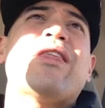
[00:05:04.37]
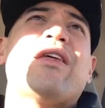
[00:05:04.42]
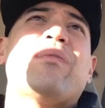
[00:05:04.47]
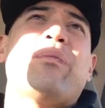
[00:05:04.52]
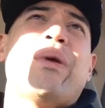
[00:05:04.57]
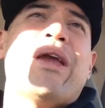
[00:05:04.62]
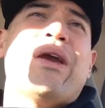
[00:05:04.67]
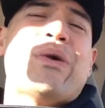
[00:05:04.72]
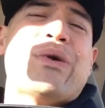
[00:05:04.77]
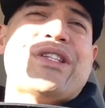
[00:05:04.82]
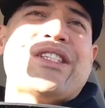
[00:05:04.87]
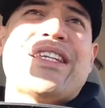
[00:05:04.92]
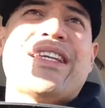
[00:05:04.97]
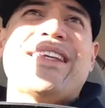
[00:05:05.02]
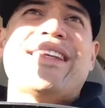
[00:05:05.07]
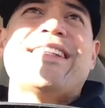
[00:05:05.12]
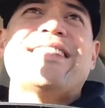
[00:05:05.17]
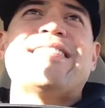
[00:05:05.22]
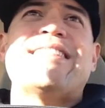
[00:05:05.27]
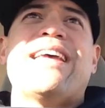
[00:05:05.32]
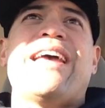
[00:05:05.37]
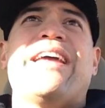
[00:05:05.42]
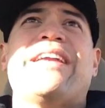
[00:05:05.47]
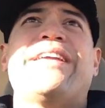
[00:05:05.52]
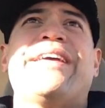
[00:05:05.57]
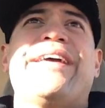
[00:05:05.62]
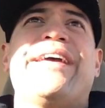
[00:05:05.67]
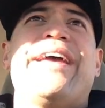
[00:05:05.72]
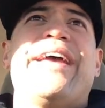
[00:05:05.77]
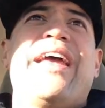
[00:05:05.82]
the parents can
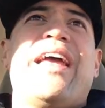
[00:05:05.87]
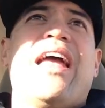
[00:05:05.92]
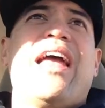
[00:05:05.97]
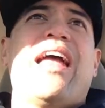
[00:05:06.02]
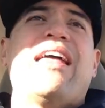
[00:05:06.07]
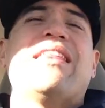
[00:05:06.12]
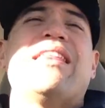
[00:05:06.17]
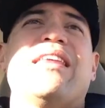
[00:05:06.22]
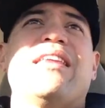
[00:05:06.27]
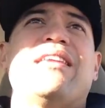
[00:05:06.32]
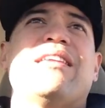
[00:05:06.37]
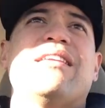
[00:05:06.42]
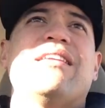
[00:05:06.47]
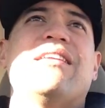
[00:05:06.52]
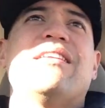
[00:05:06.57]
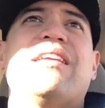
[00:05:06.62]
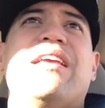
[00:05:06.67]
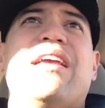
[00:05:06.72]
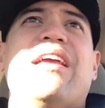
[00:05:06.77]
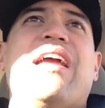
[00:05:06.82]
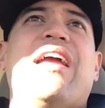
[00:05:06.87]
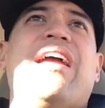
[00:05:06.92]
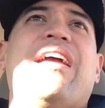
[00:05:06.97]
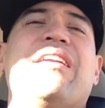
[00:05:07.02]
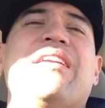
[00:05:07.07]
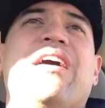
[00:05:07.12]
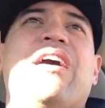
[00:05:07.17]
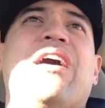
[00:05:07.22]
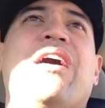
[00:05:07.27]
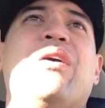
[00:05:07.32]
attend
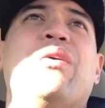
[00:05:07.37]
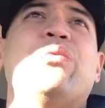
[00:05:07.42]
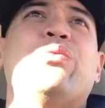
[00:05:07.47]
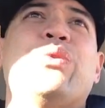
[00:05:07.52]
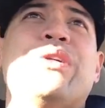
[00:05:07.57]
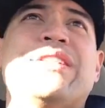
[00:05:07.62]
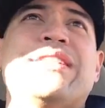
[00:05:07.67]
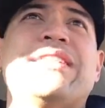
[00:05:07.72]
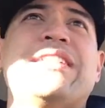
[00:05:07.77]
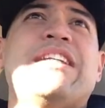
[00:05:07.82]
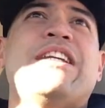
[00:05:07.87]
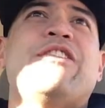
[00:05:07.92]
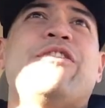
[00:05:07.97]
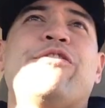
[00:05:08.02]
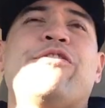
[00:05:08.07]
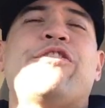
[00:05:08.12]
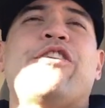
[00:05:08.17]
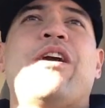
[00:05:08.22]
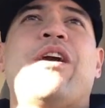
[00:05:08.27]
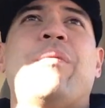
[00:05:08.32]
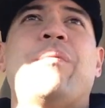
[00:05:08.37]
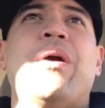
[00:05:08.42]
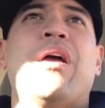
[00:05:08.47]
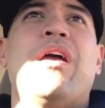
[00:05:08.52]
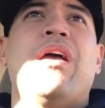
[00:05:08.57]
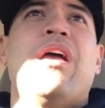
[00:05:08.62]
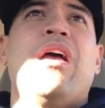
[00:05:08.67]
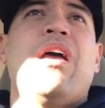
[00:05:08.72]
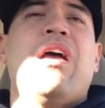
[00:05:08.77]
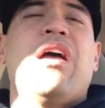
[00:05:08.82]
and receive from
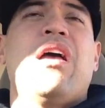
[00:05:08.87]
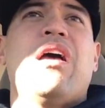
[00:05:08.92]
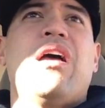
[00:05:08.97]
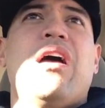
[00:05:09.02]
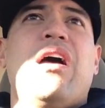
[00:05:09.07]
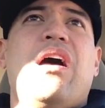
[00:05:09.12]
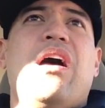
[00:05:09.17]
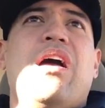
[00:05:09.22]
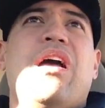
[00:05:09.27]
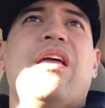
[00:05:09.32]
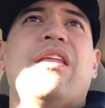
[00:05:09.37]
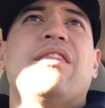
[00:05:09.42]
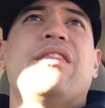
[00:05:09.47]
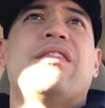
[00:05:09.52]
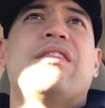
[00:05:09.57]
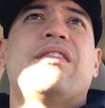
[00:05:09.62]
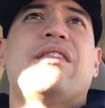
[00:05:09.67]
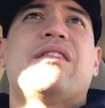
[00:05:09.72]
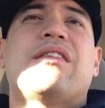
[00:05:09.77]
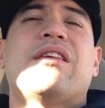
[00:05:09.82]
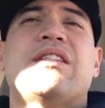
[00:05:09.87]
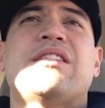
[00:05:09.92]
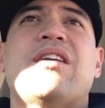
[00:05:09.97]
the